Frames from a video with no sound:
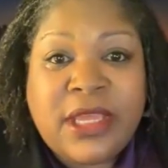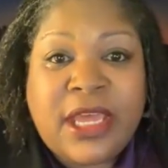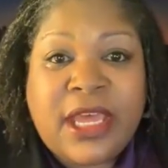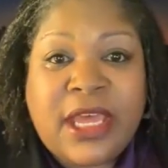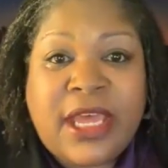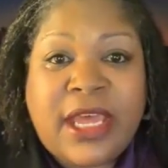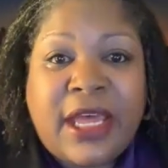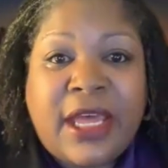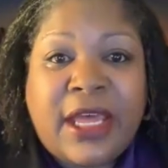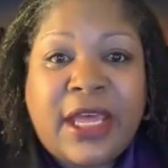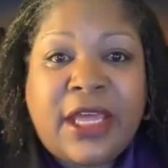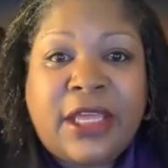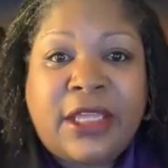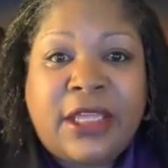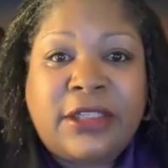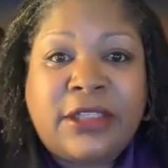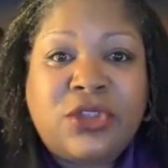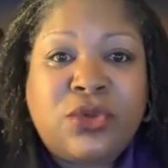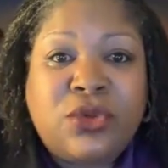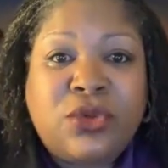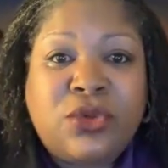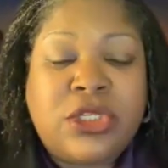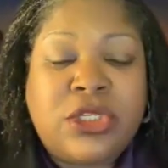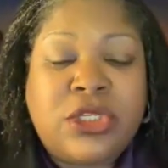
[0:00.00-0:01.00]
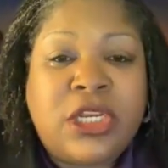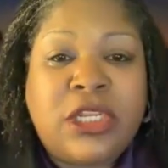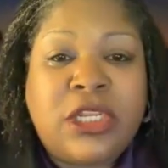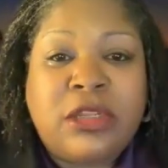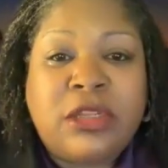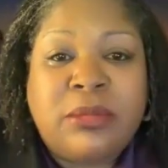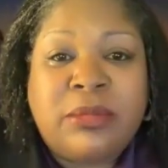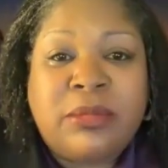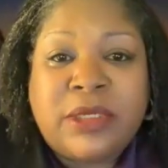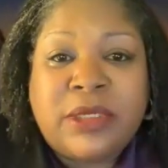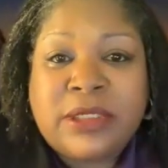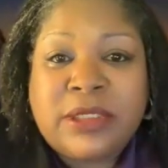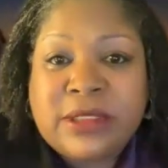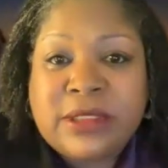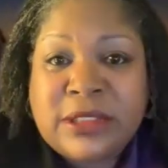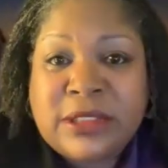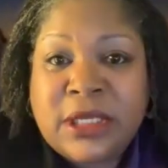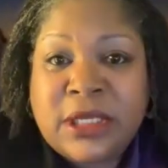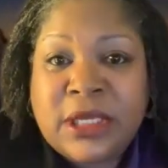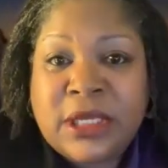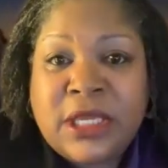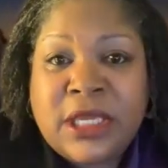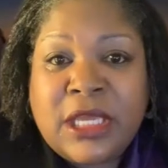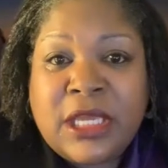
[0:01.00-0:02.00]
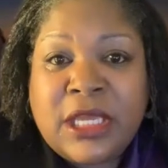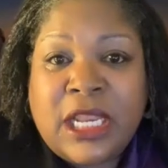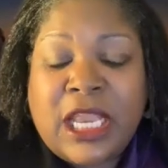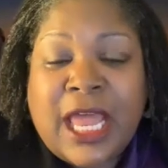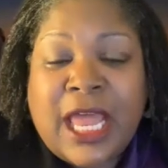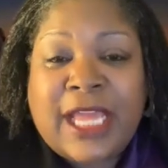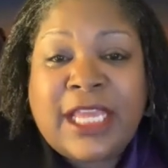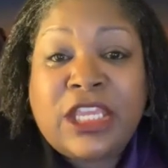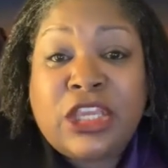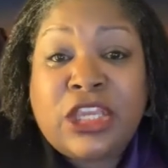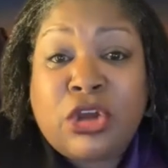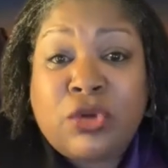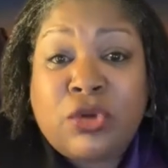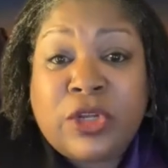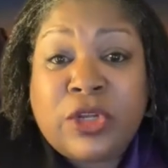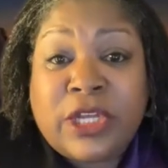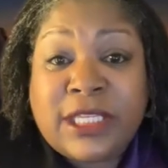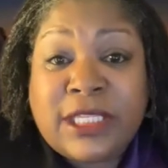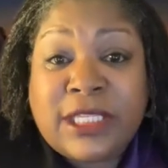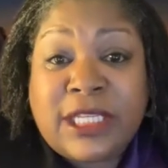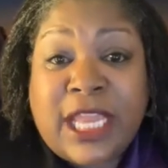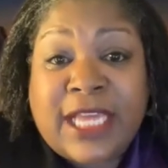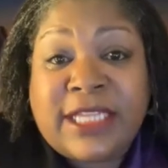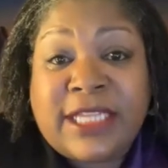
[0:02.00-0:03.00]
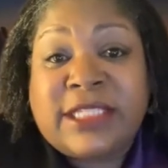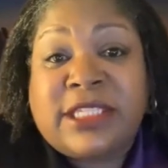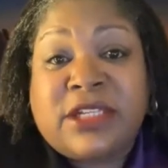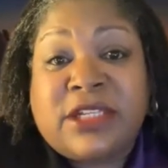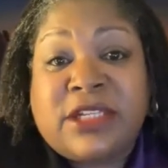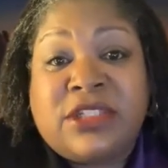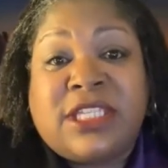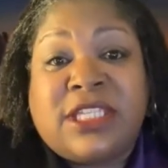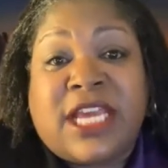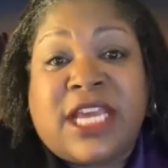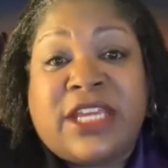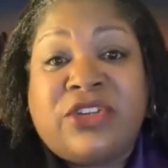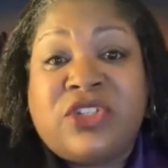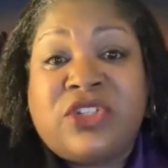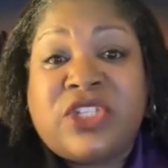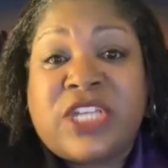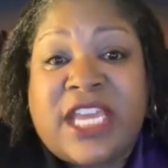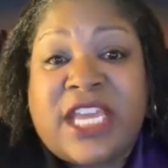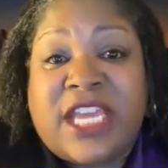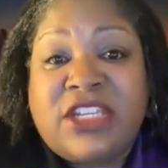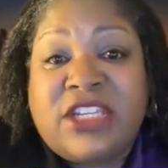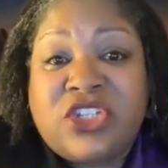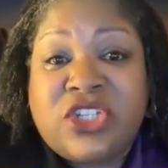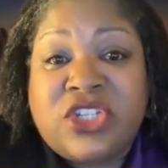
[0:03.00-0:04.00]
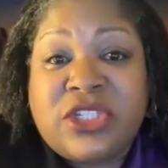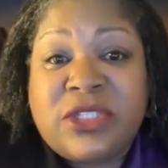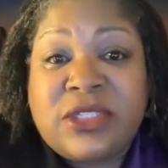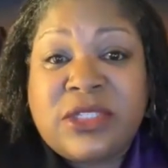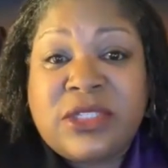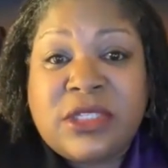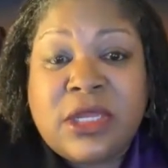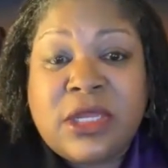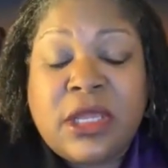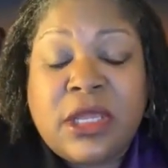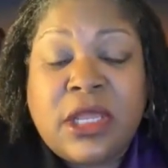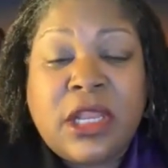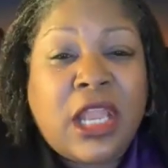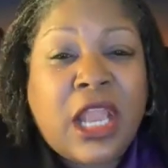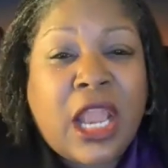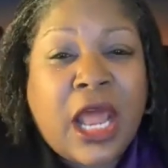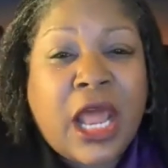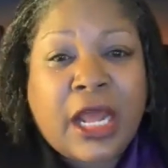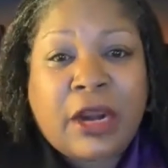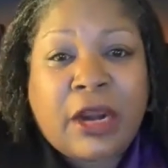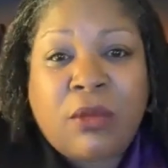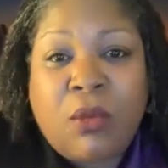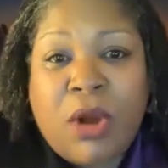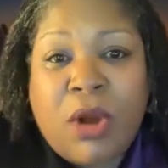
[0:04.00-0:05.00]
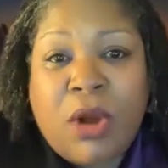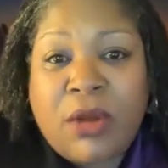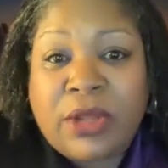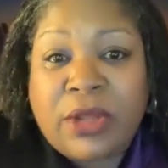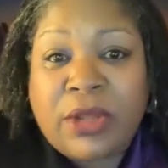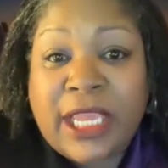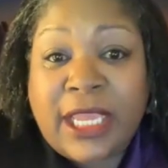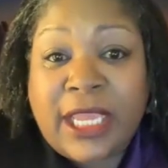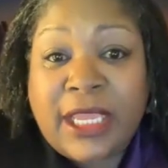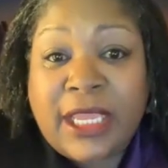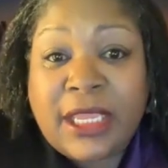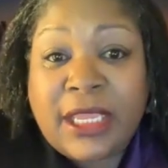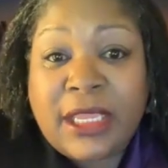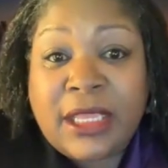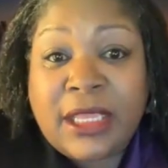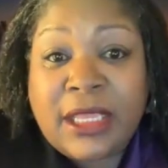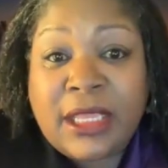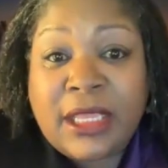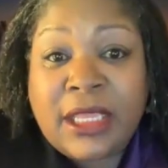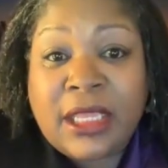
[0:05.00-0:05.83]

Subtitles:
doing a little bit of light yoga, like sun salutations, a lot of walking,